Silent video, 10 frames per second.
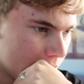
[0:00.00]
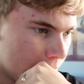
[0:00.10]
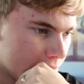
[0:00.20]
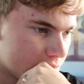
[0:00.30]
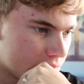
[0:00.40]

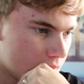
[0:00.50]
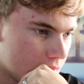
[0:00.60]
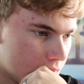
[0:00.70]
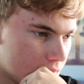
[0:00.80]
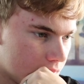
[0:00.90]
Might
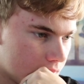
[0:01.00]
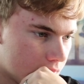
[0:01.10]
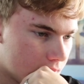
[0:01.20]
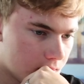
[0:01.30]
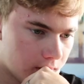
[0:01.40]

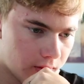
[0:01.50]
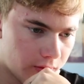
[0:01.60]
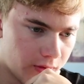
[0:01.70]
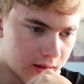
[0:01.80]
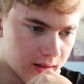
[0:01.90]

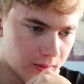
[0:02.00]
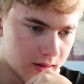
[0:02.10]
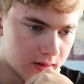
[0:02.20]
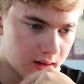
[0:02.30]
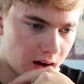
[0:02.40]
fix up
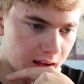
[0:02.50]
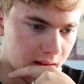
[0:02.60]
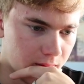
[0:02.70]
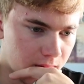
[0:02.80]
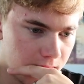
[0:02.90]
the sky a
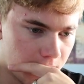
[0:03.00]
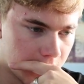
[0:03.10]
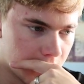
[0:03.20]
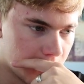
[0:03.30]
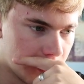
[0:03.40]
little bit,
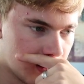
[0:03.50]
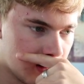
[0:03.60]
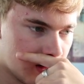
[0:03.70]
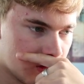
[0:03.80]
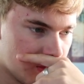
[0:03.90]
make it a
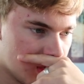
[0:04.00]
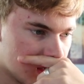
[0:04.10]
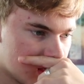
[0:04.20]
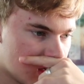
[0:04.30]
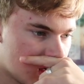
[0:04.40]
little bit.